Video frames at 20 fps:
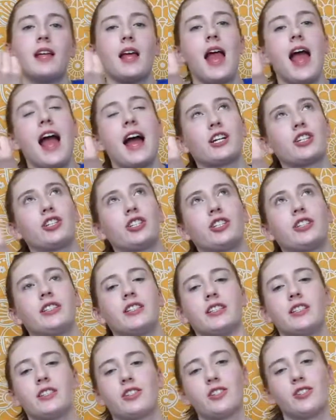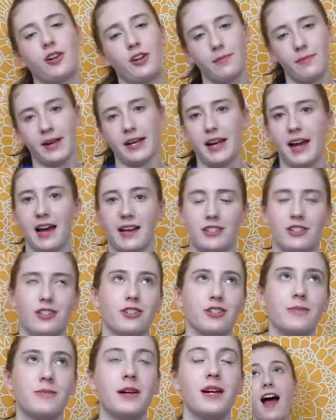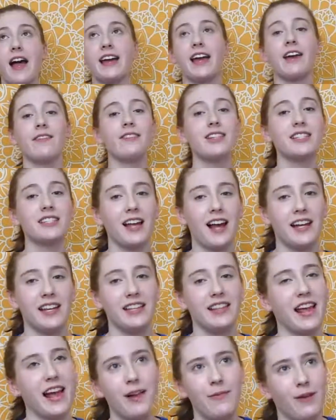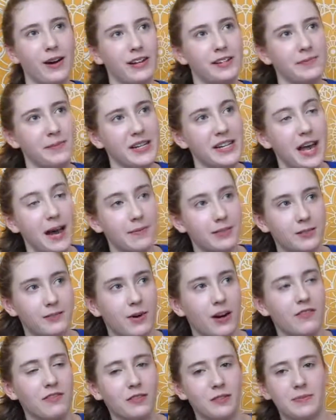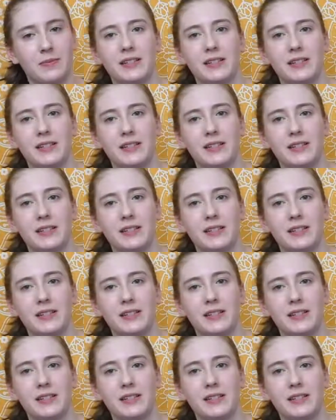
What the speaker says: actually start my costume. I have decided that I wanted to be Captain Marvel,